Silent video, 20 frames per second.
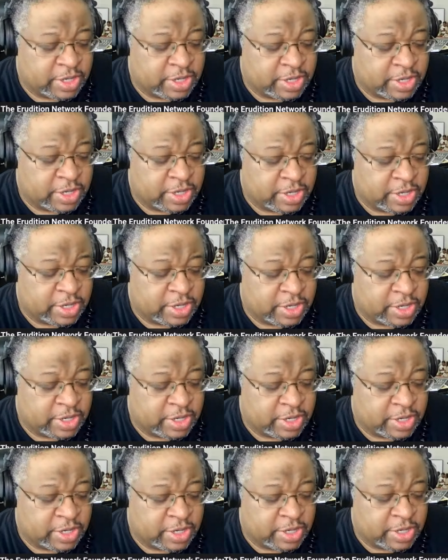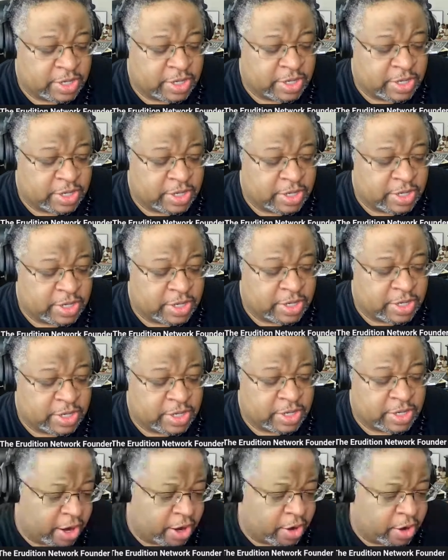get to a point
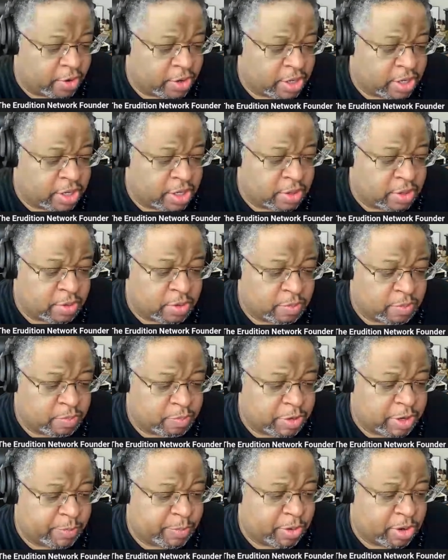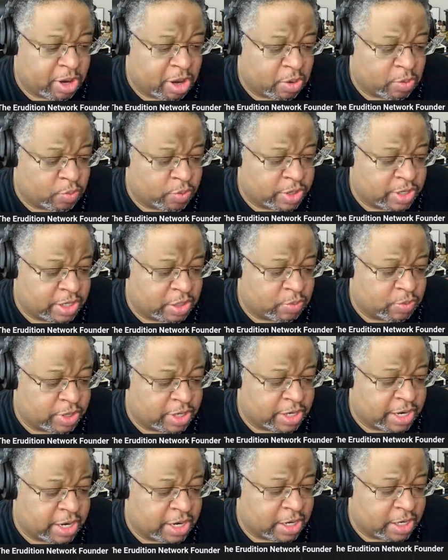where people are really,
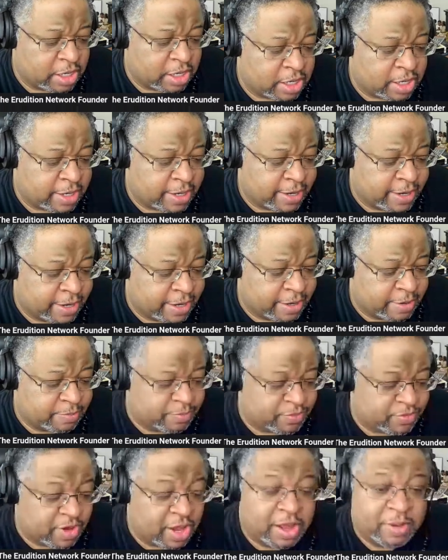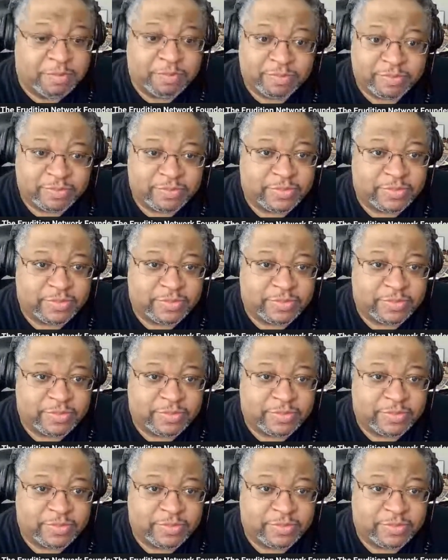really um, some.